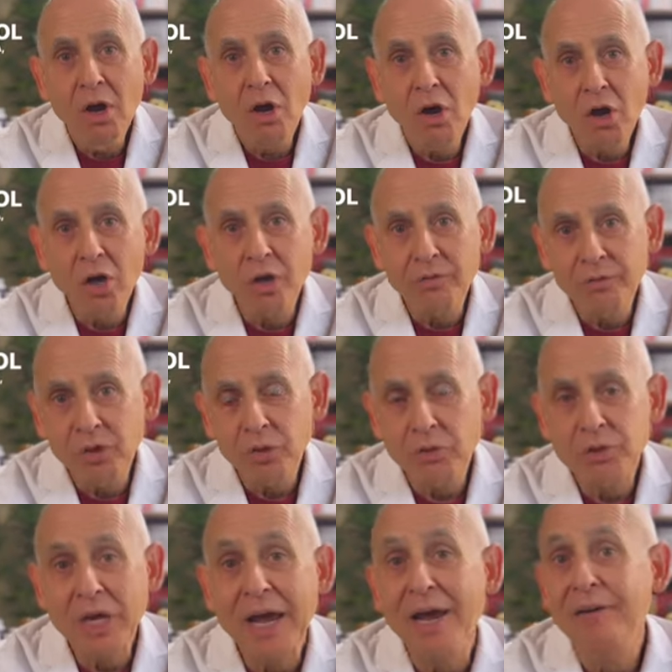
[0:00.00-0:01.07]
All of
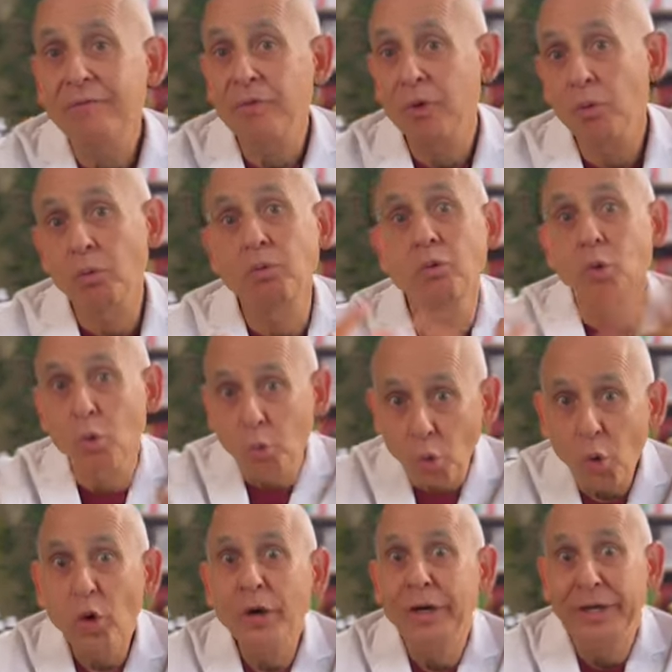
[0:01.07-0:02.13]
those have the
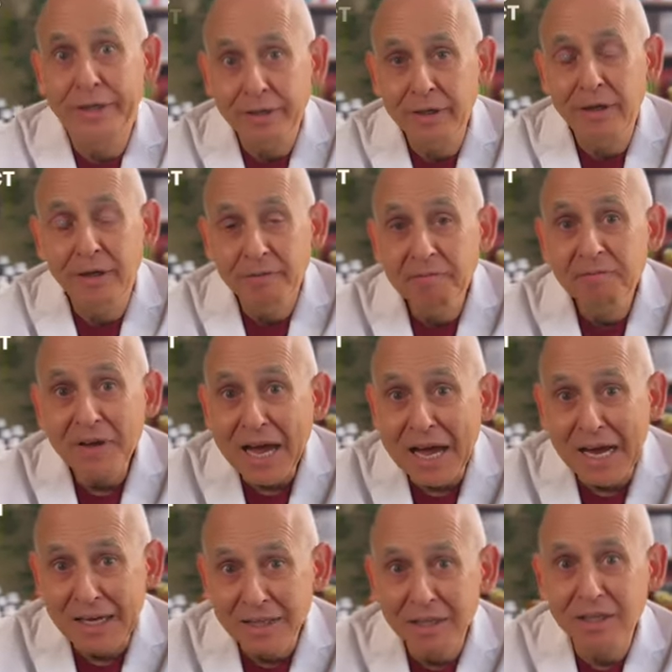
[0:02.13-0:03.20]
rewarding
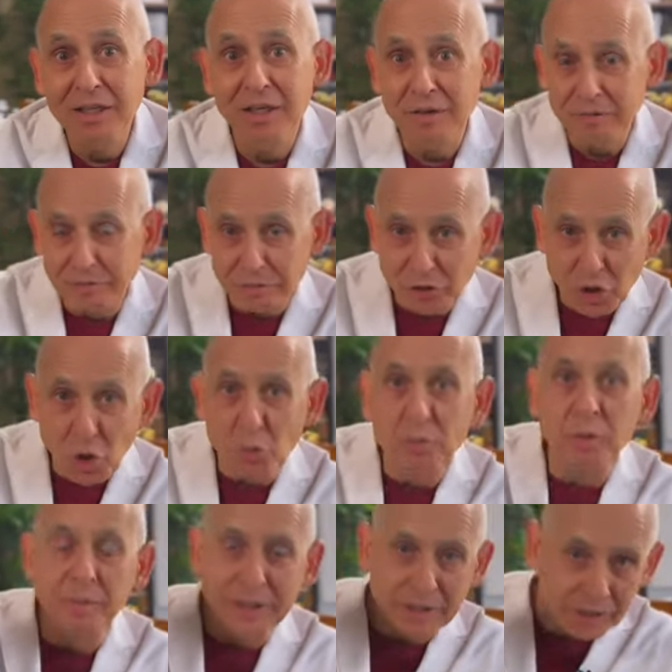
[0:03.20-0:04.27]
effect of
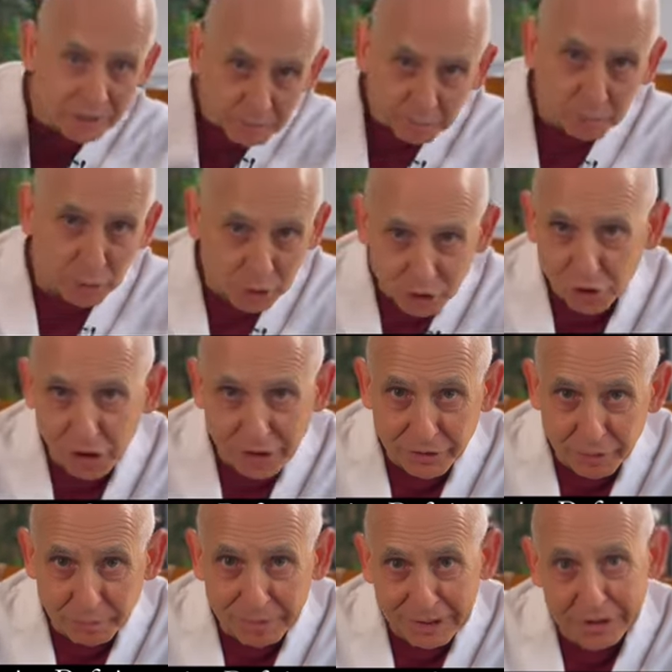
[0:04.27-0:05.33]
dopamine to push on
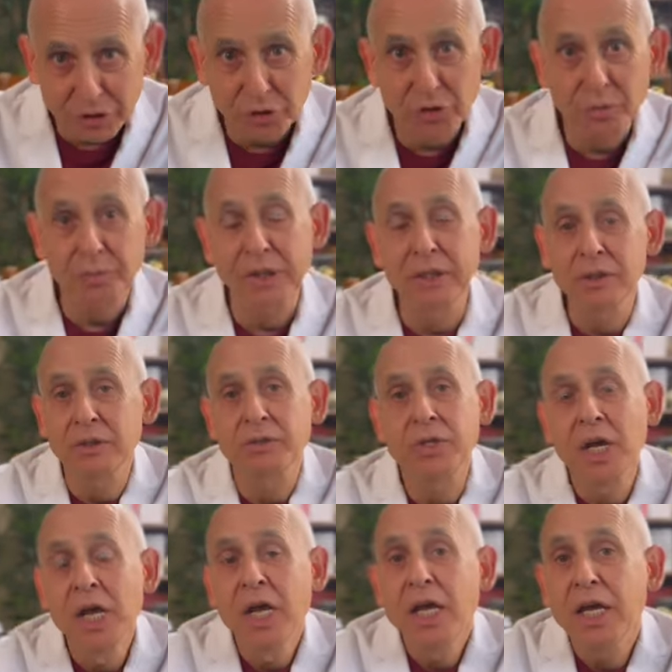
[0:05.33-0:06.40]
the pleasure buttons
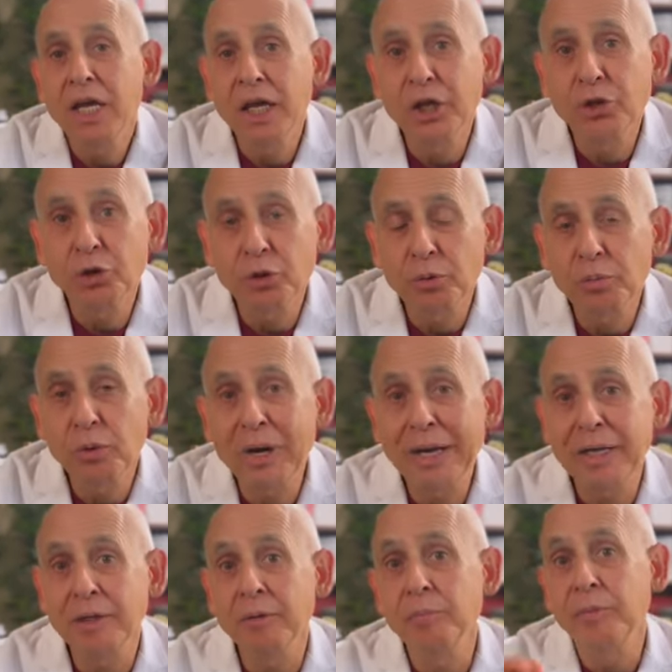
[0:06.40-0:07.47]
in your
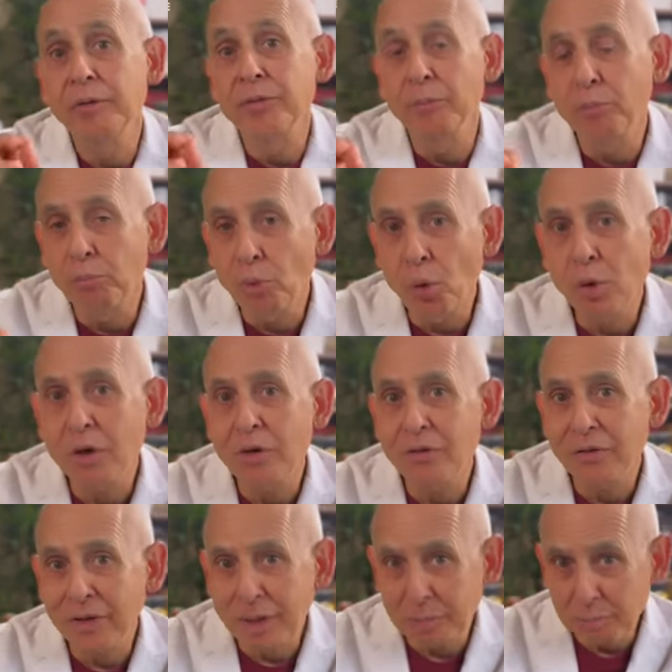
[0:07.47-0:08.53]
brain. But the more
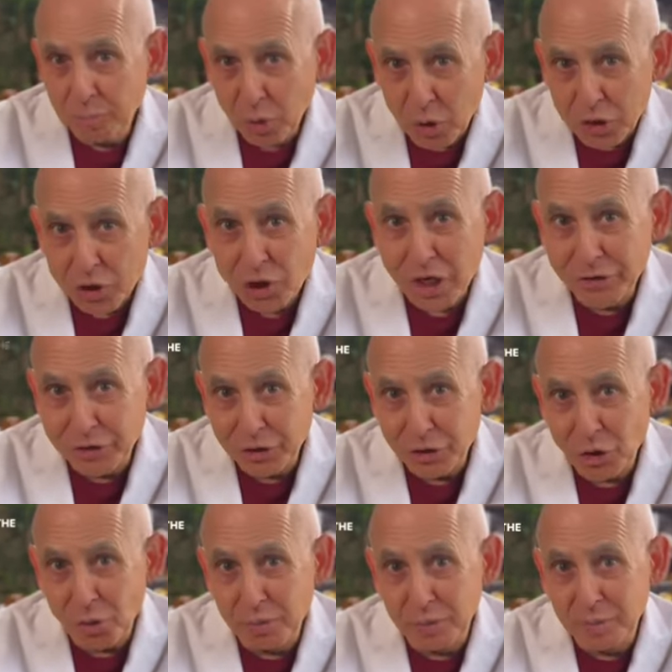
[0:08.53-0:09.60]
they push on the
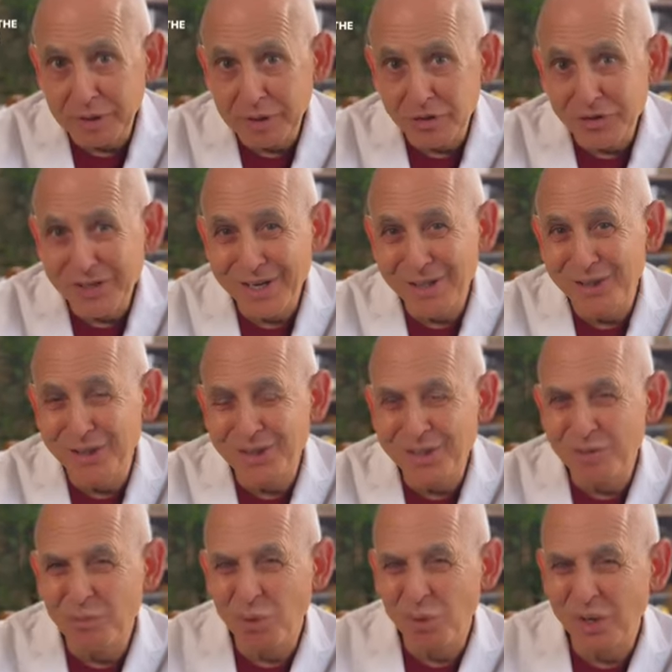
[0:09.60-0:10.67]
dopamine centers,
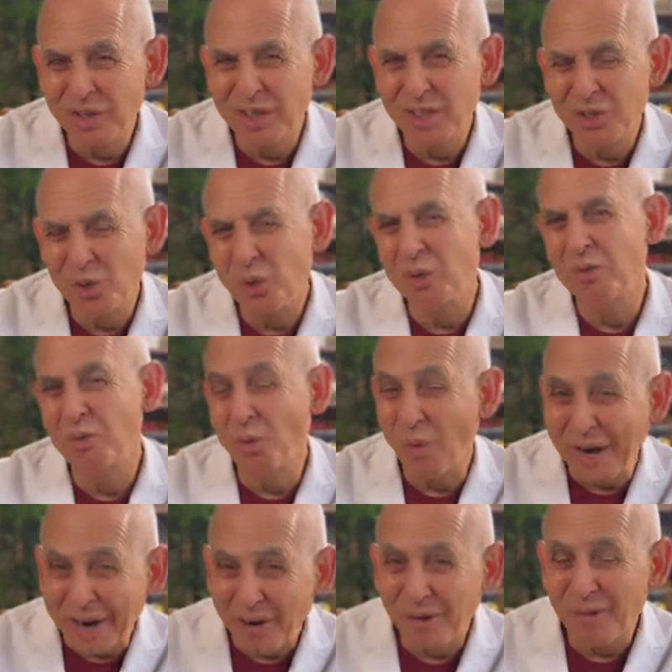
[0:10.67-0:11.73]
the more they sort of
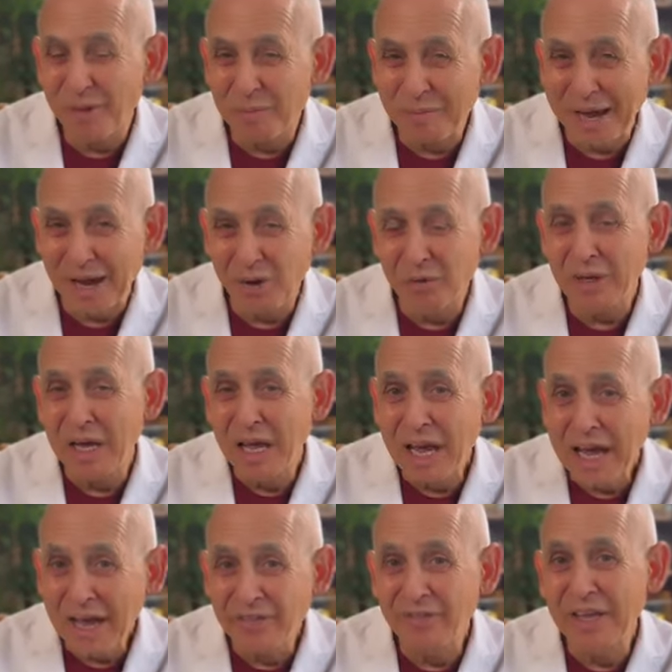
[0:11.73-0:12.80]
wear them out,
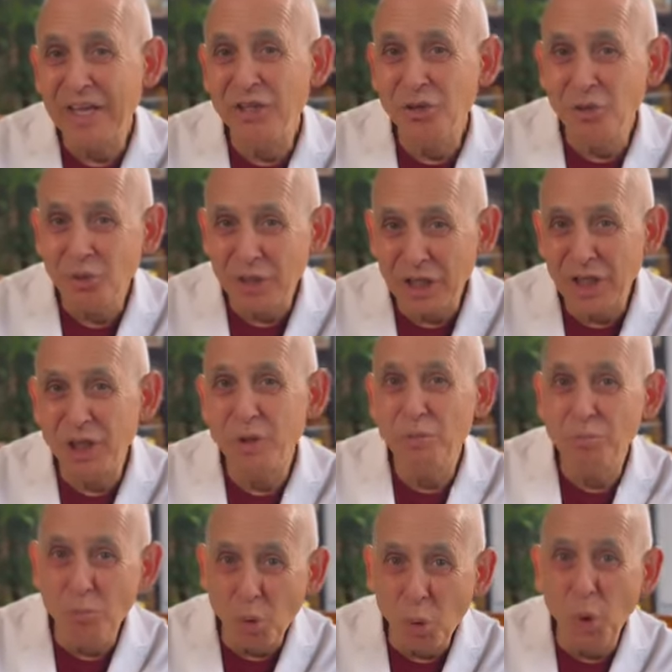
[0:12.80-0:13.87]
and then you need
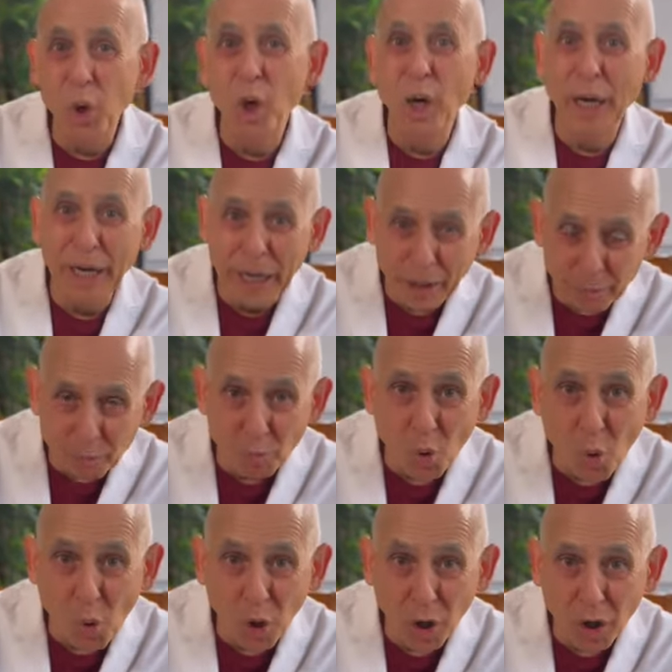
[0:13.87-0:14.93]
more and
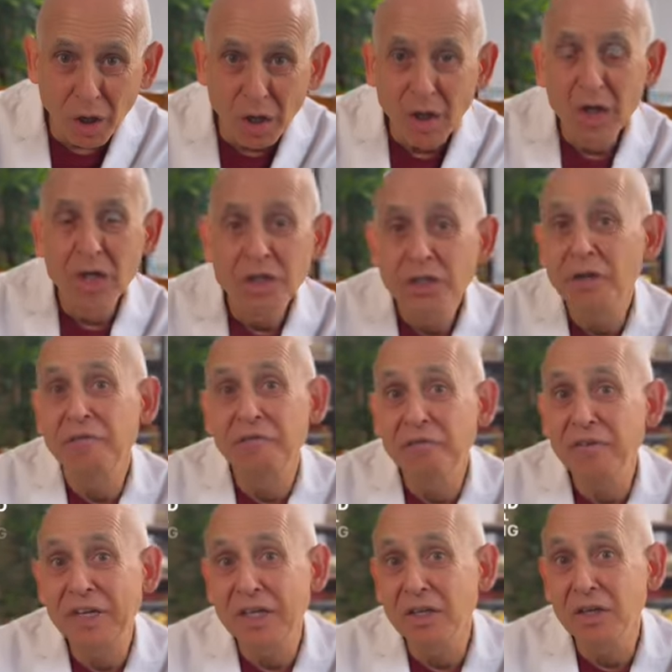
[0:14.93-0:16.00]
more to
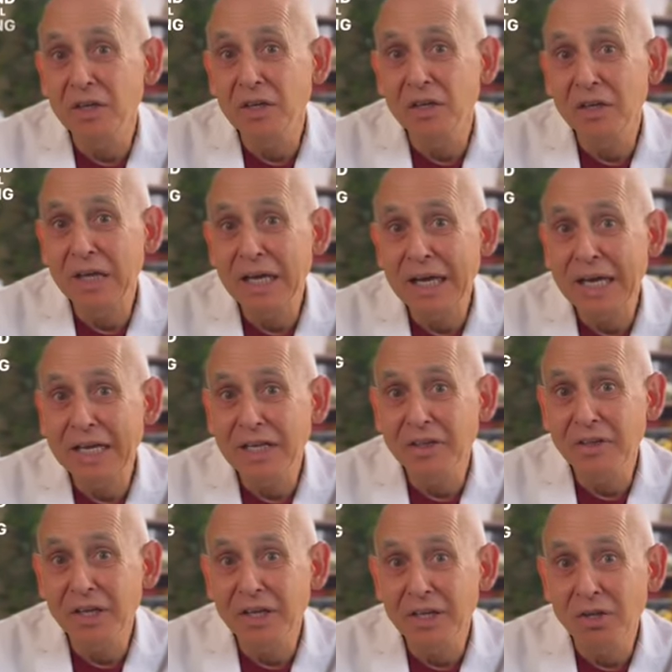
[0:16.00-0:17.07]
feel
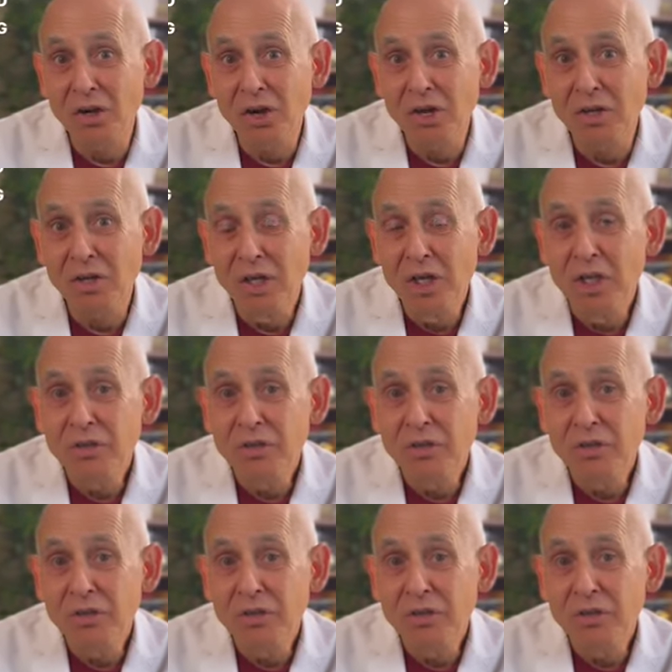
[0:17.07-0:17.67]
anything at all.